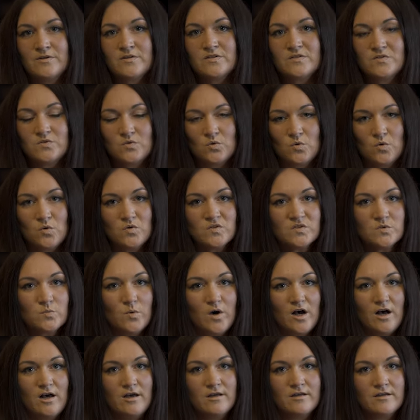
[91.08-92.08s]
source
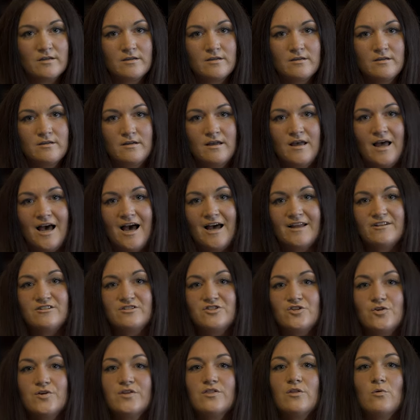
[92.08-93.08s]
work, and
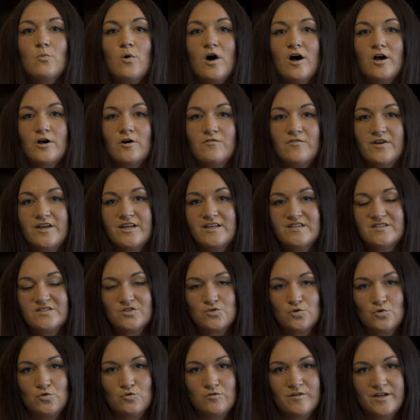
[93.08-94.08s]
doing the work of a
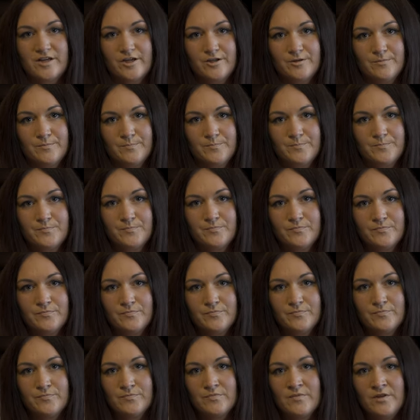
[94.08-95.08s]
historian.
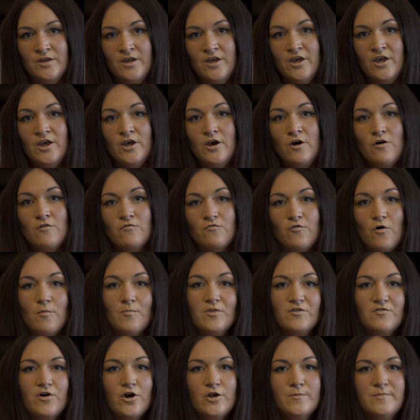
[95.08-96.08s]
From
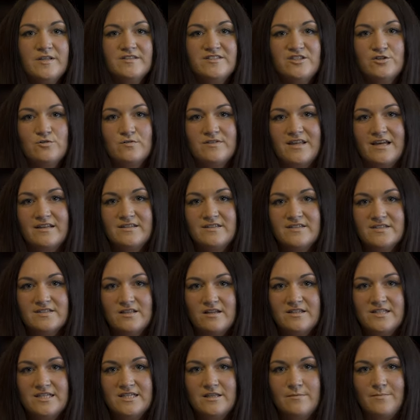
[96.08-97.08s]
the Romans, you'll then
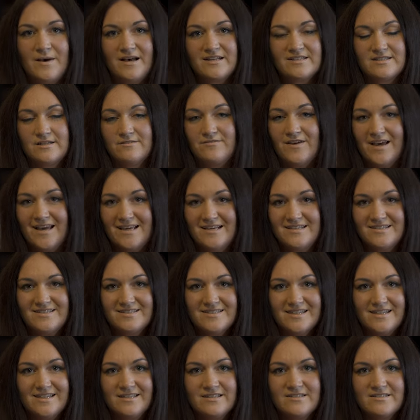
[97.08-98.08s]
study the Battle of
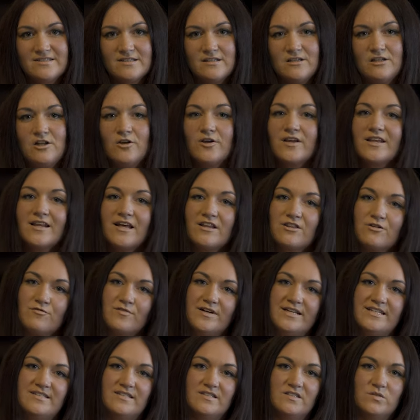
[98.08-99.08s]
Hastings, looking at the
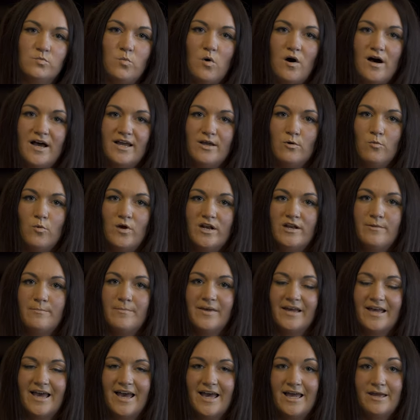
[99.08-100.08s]
reasons why William
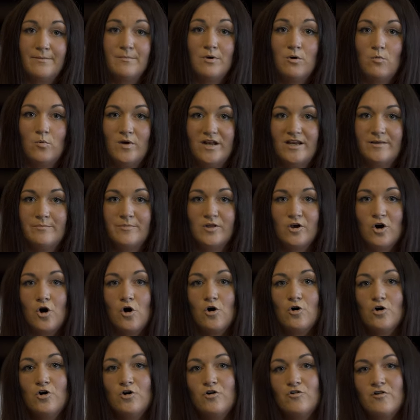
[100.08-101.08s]
became William the
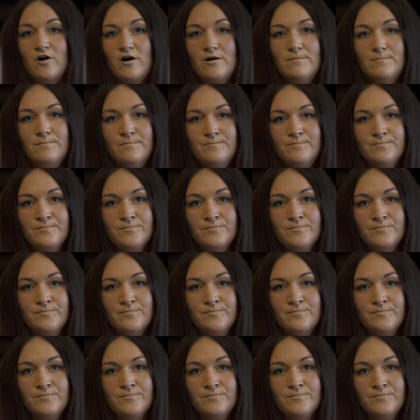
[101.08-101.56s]
Conqueror,